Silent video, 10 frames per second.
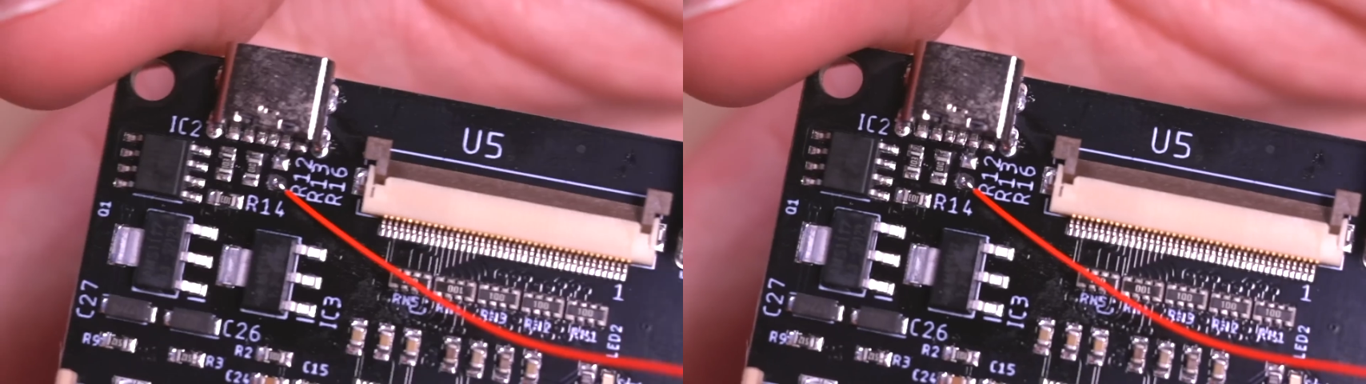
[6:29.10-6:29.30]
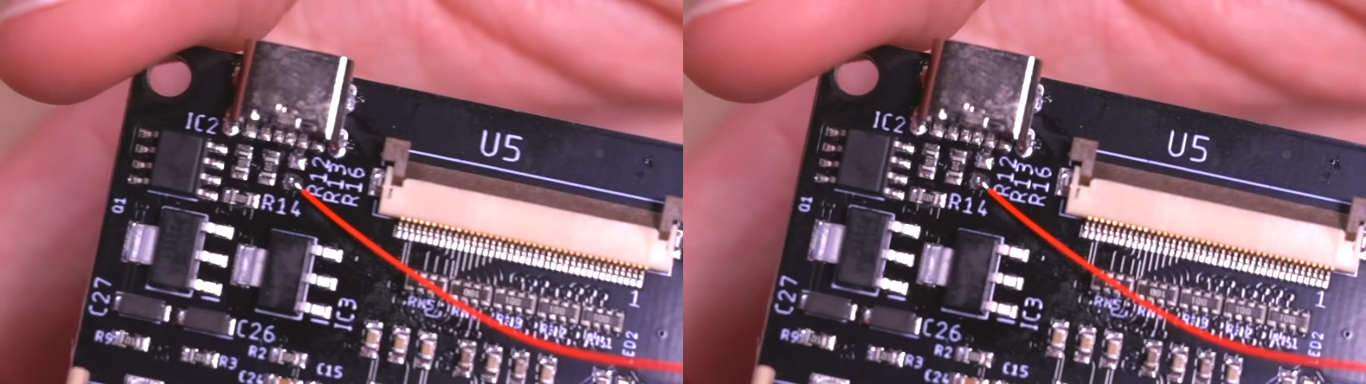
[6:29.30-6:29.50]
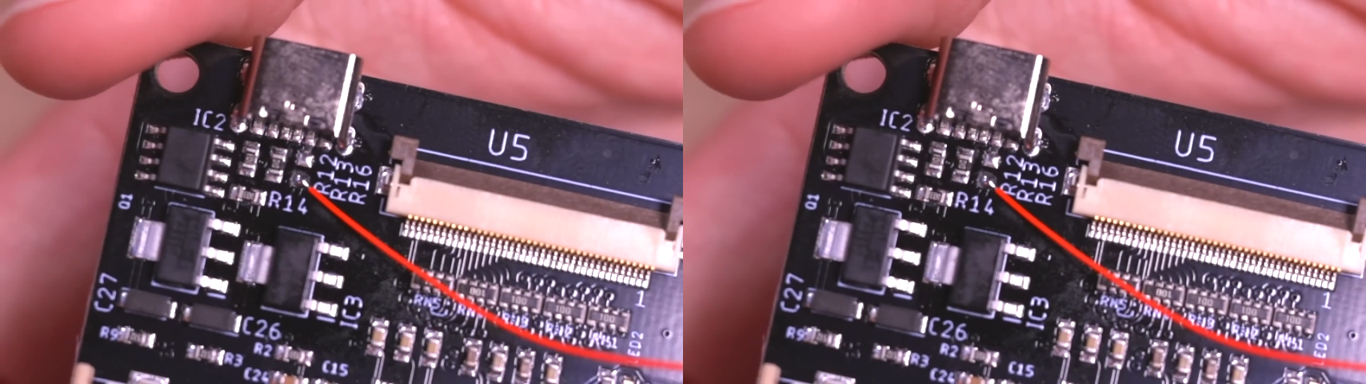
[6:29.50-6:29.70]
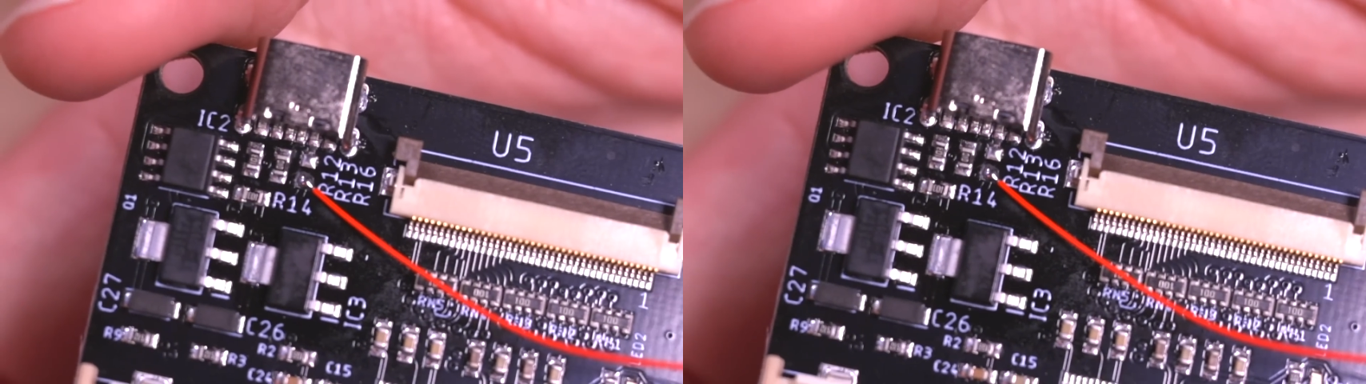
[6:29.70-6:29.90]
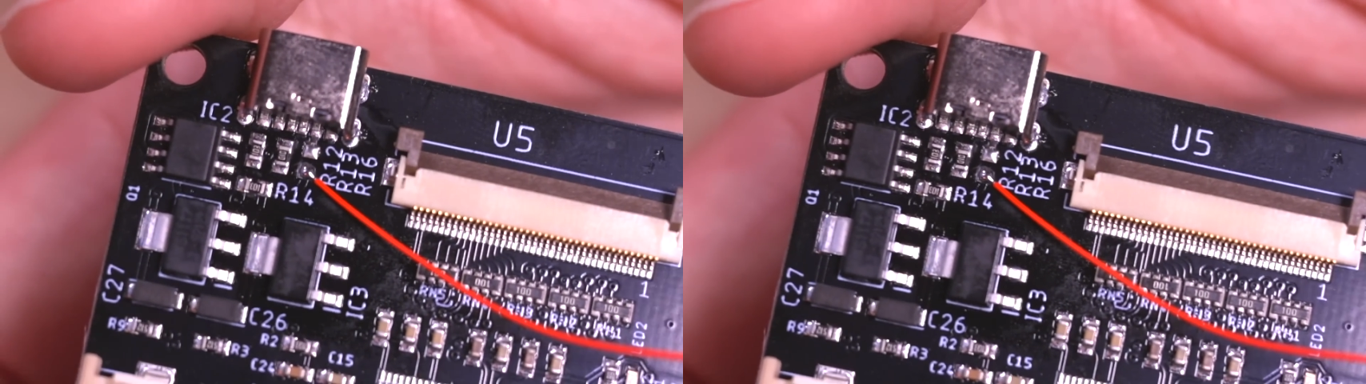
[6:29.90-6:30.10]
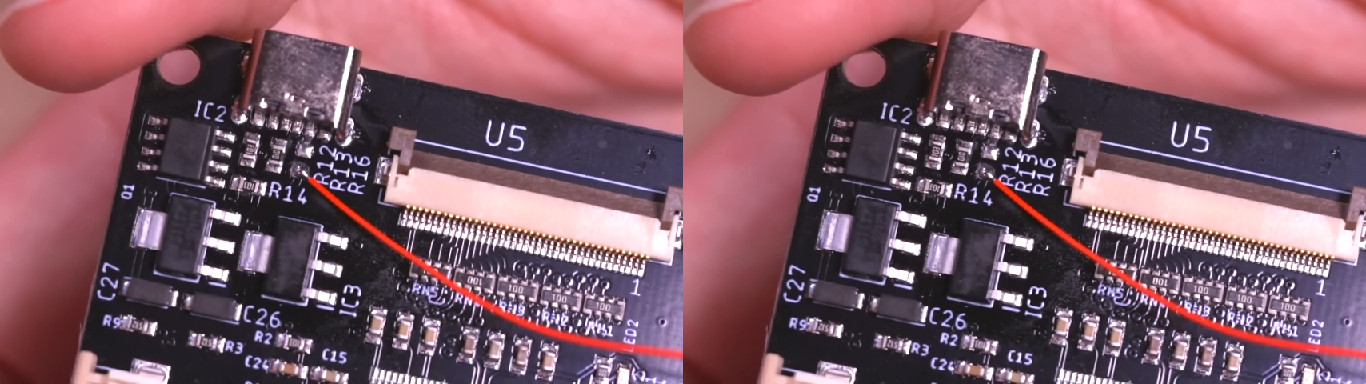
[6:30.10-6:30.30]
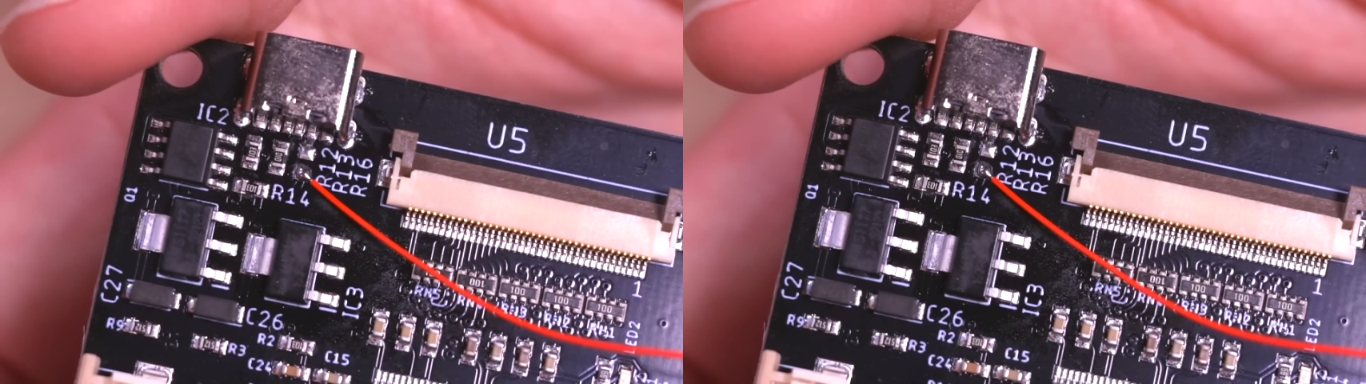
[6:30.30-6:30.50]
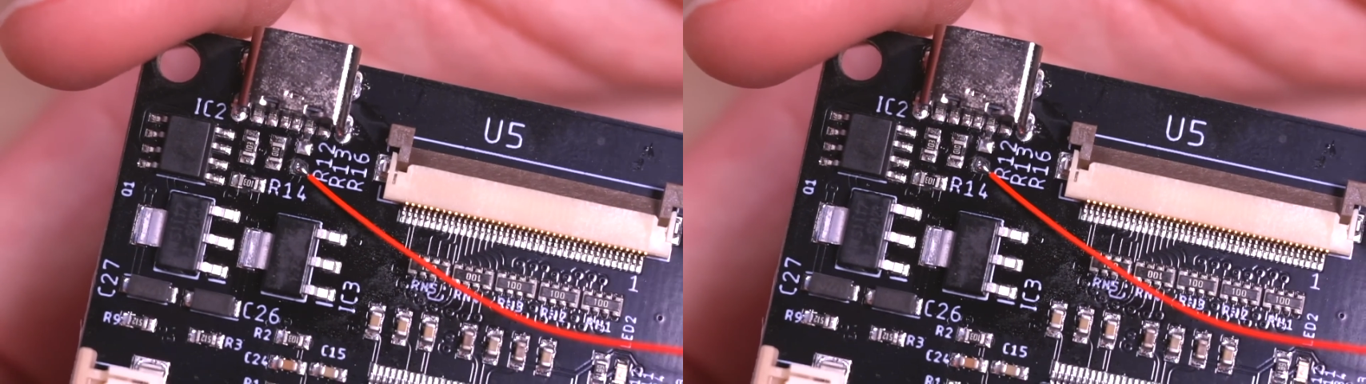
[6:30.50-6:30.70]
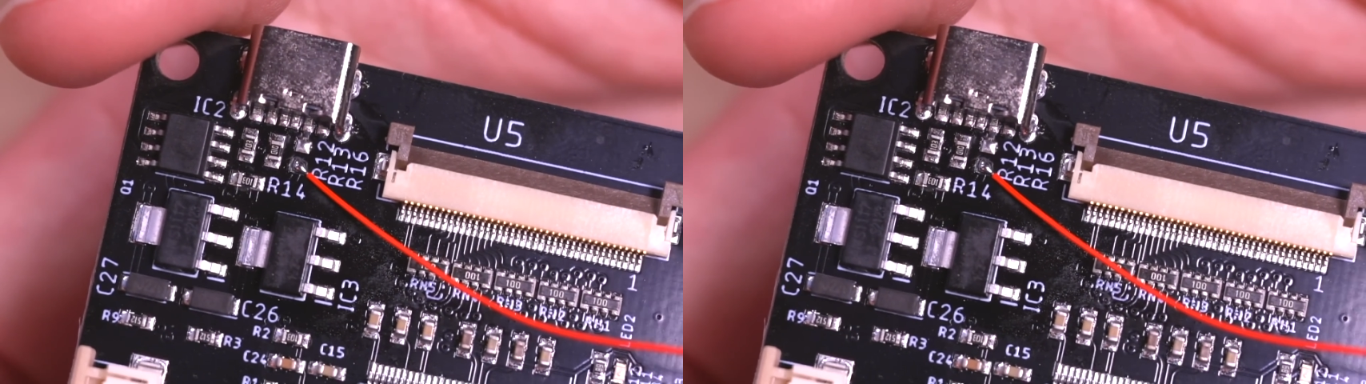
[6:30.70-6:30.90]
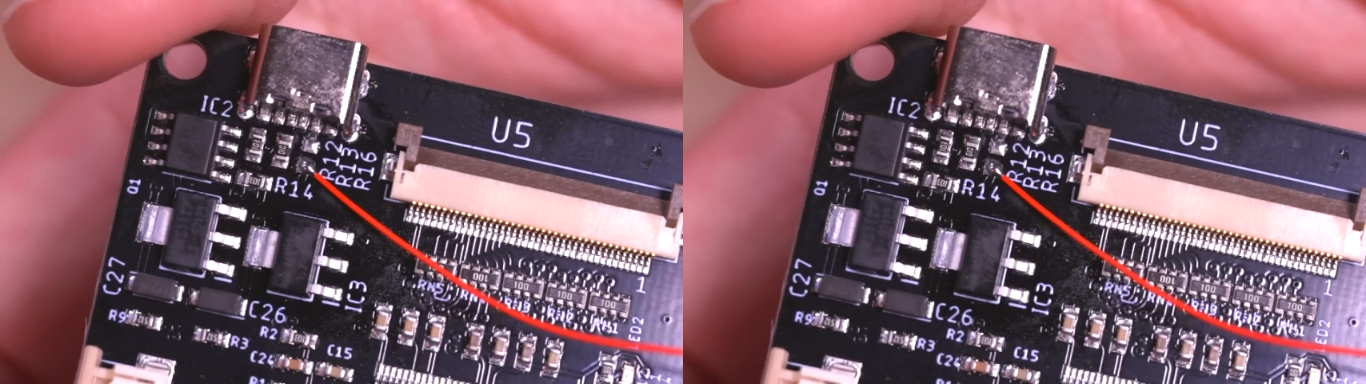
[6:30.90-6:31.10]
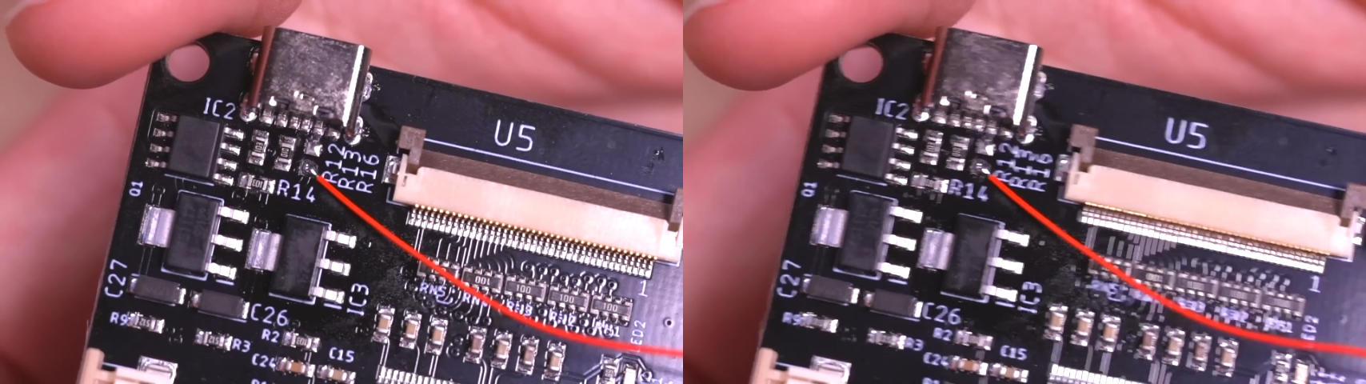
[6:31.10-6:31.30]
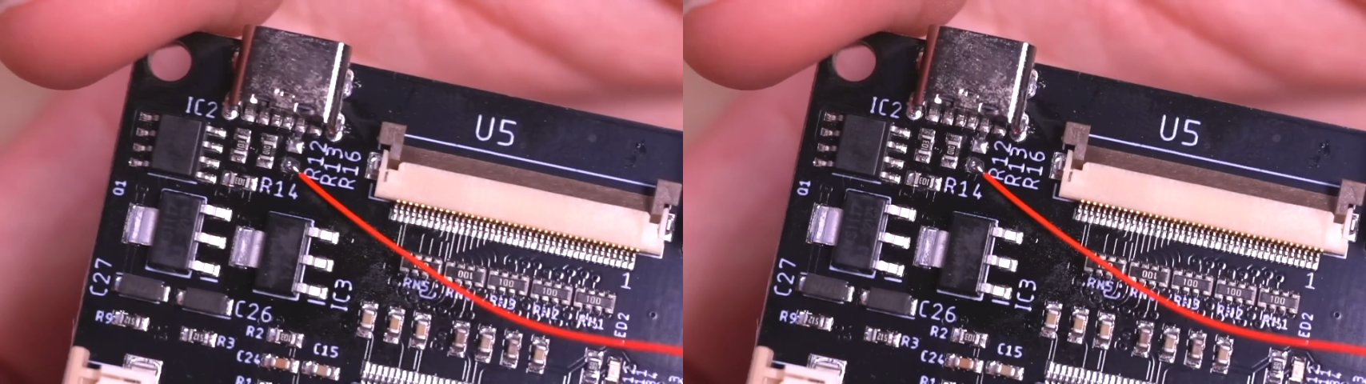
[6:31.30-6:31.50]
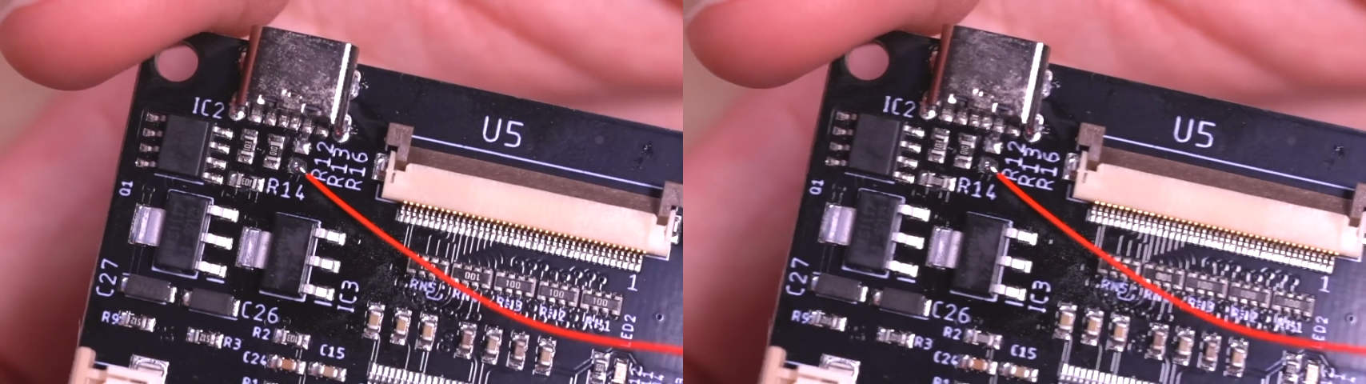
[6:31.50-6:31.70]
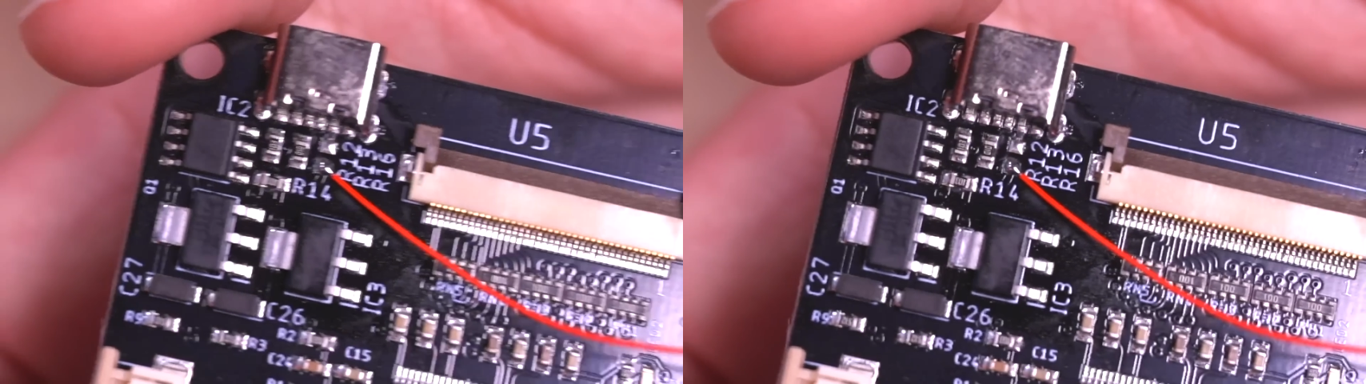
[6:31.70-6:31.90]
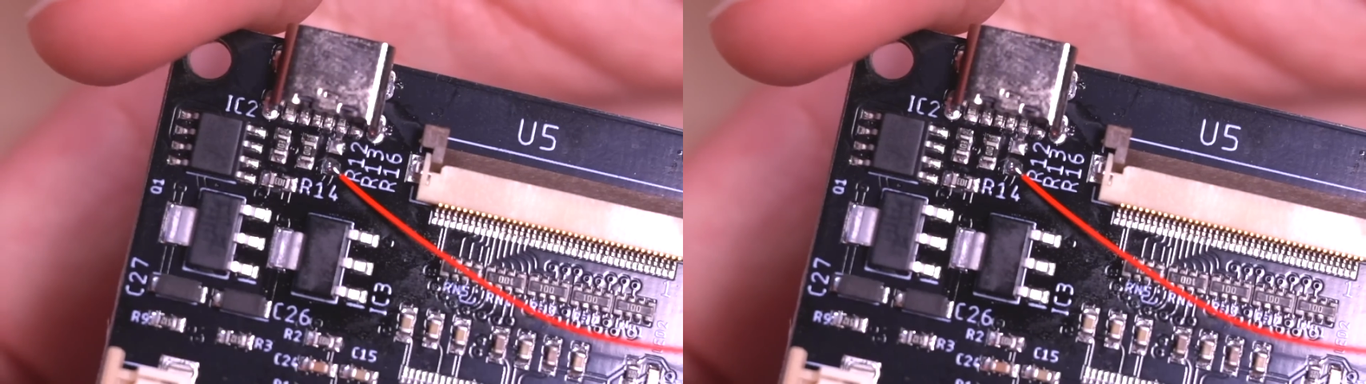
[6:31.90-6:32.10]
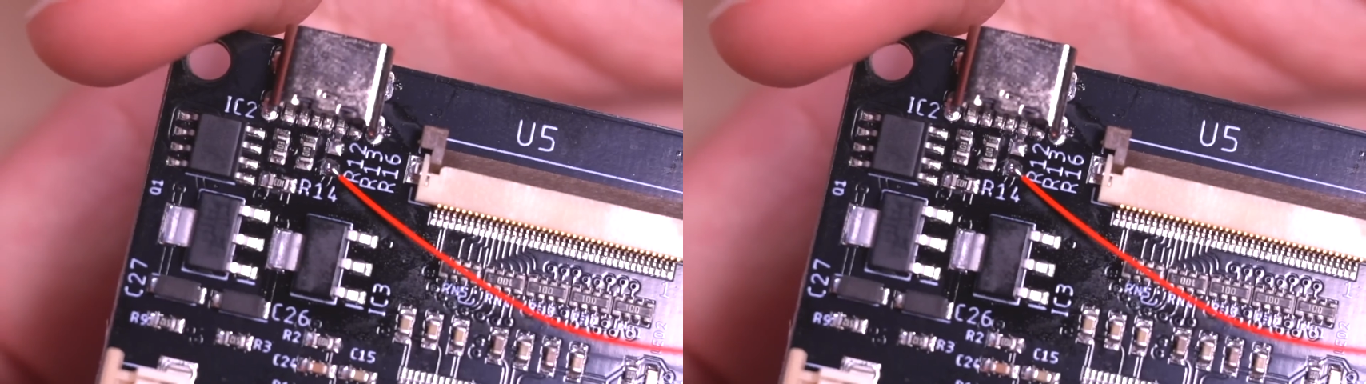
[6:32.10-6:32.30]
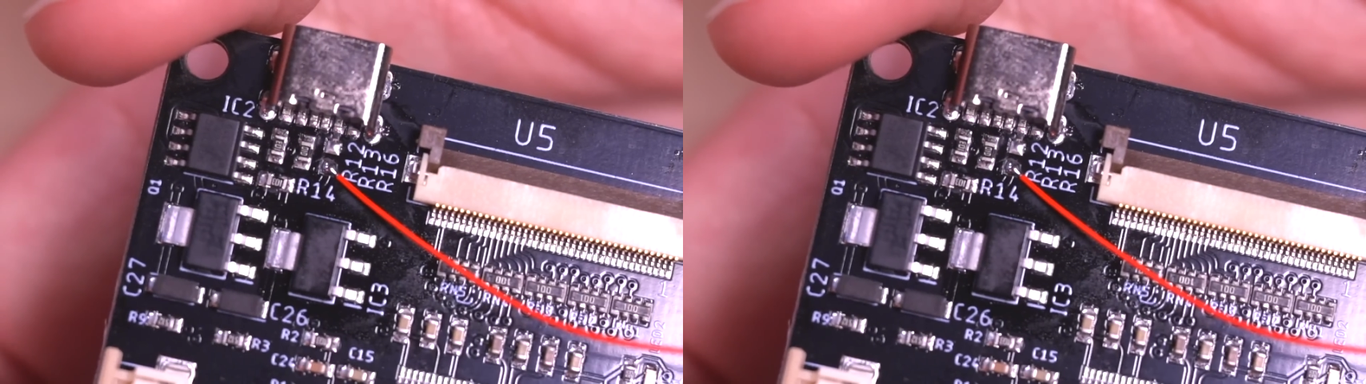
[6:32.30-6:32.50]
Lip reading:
[unreadable: no face in view]